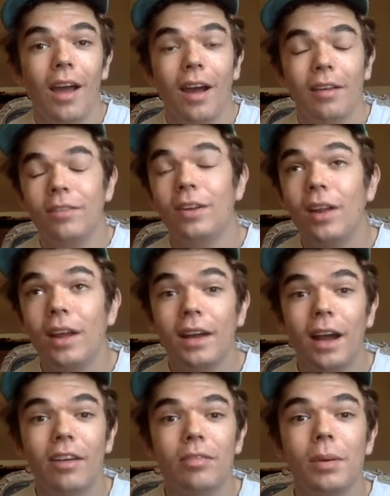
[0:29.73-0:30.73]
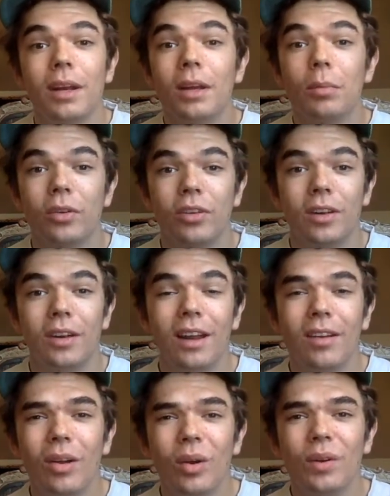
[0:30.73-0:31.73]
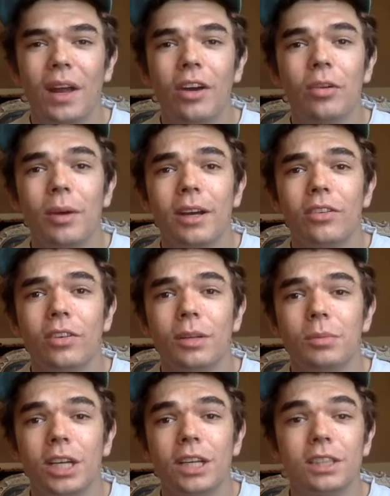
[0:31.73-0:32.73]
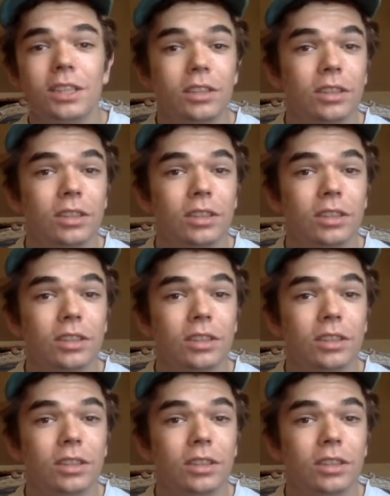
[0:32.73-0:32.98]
I feel like I've been able to narrow down my dream chasing